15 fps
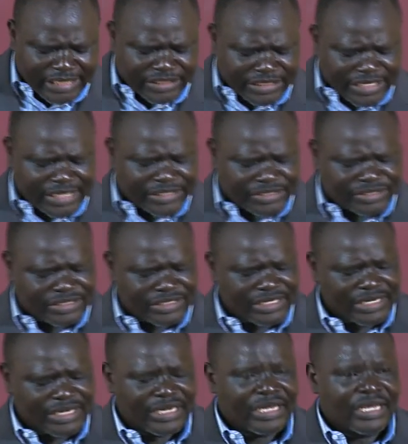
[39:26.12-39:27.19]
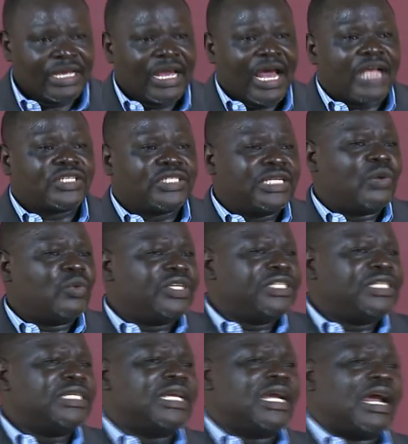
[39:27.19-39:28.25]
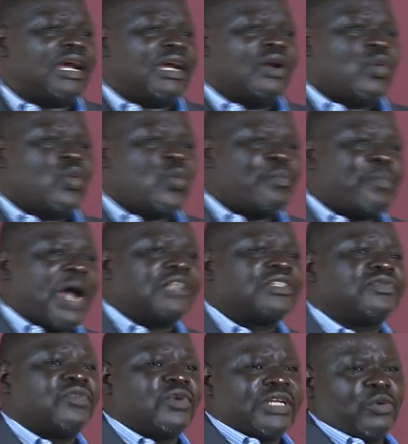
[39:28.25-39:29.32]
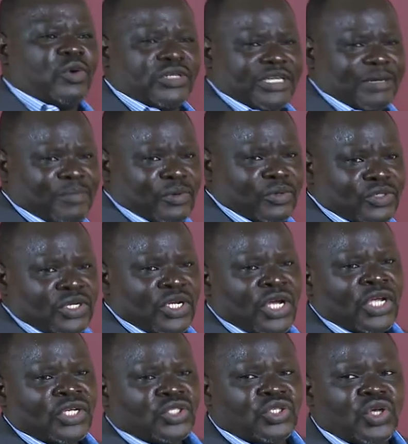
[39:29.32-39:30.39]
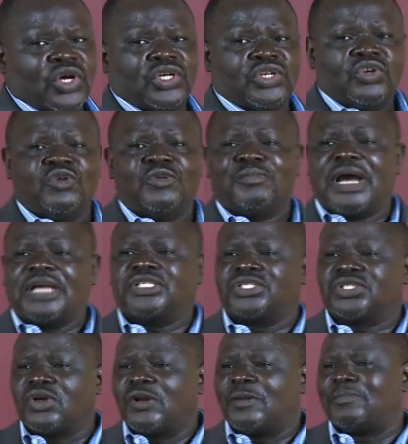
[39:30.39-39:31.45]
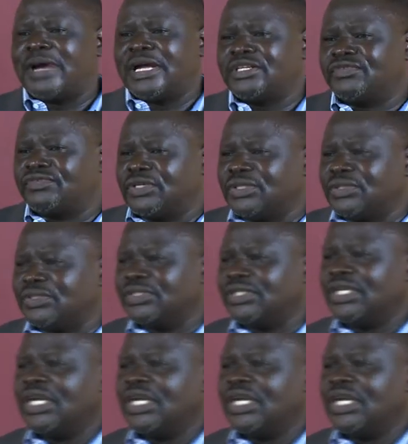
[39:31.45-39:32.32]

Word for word: and says, As the deer pants for the water brook, so do my soul pant for you.